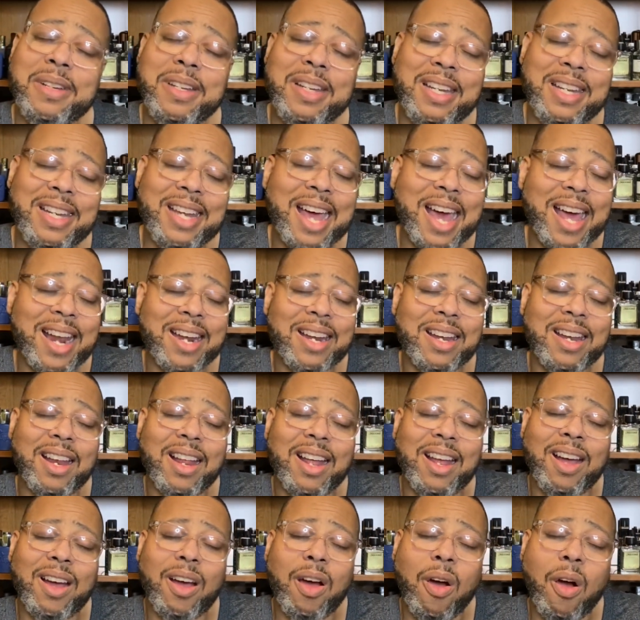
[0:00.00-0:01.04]
Not an
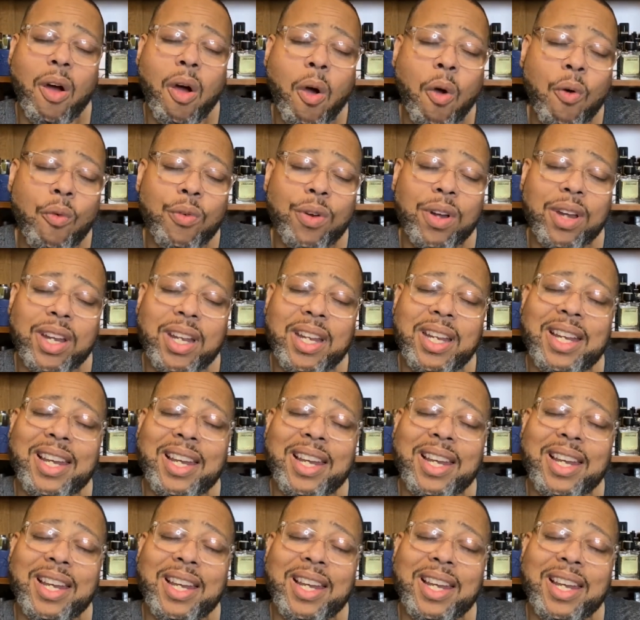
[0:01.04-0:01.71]
overly